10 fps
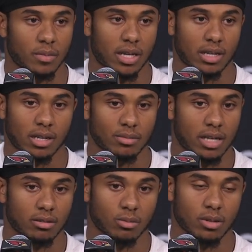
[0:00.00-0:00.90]
Man, he comes
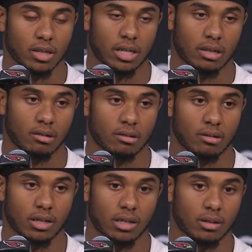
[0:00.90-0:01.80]
out to work and
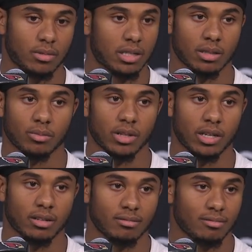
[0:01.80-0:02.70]
doesn't
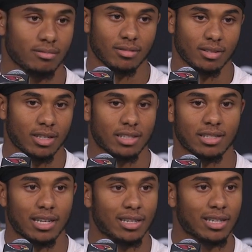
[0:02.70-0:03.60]
complain, doesn't
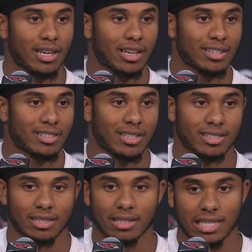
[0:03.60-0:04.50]
say his age,
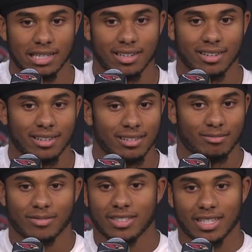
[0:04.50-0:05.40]
doesn't
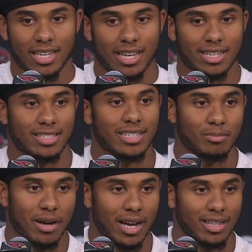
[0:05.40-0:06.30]
say he has this
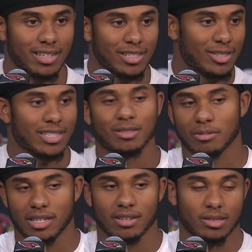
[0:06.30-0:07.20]
mileage or this
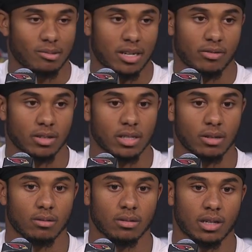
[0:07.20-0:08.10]
many years or whatever.
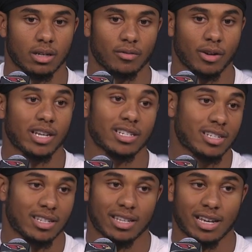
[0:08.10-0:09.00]
So for AJ
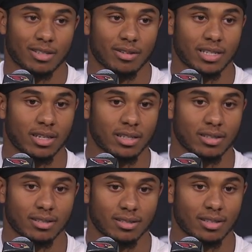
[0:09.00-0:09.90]
to say that is crazy,
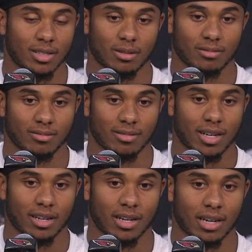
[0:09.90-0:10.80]
because, you know,
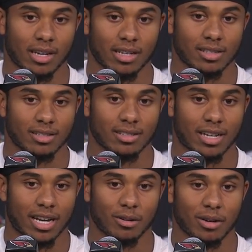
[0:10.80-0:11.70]
I guess
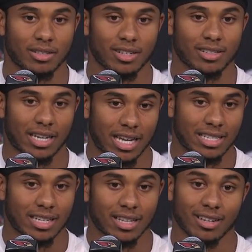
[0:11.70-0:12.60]
I go out there and look at
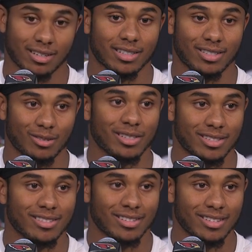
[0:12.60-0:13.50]
AJ like, oh, this
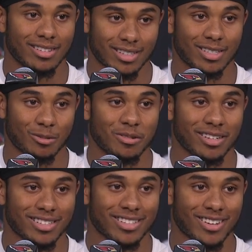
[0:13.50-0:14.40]
dude
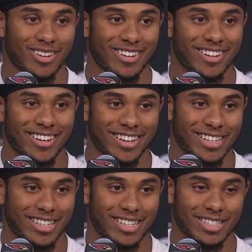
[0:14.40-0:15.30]
works. So
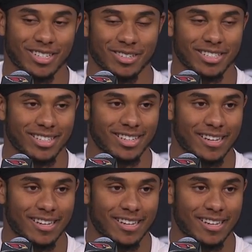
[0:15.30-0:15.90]
that's actually crazy.